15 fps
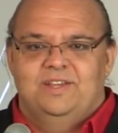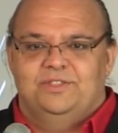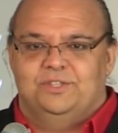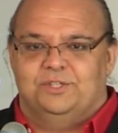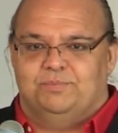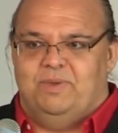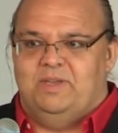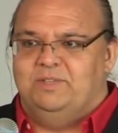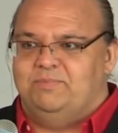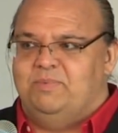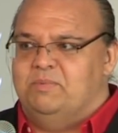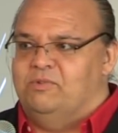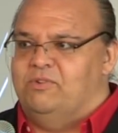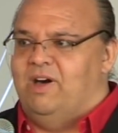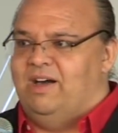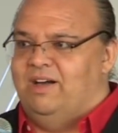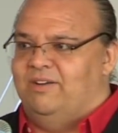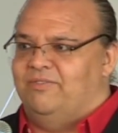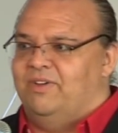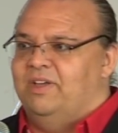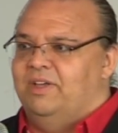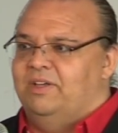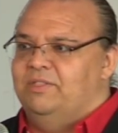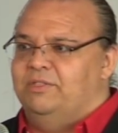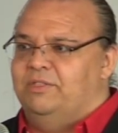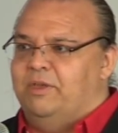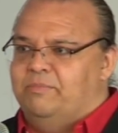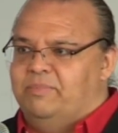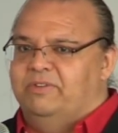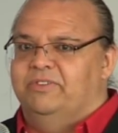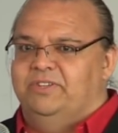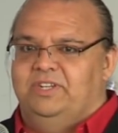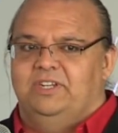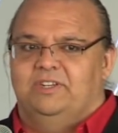The space people have the ability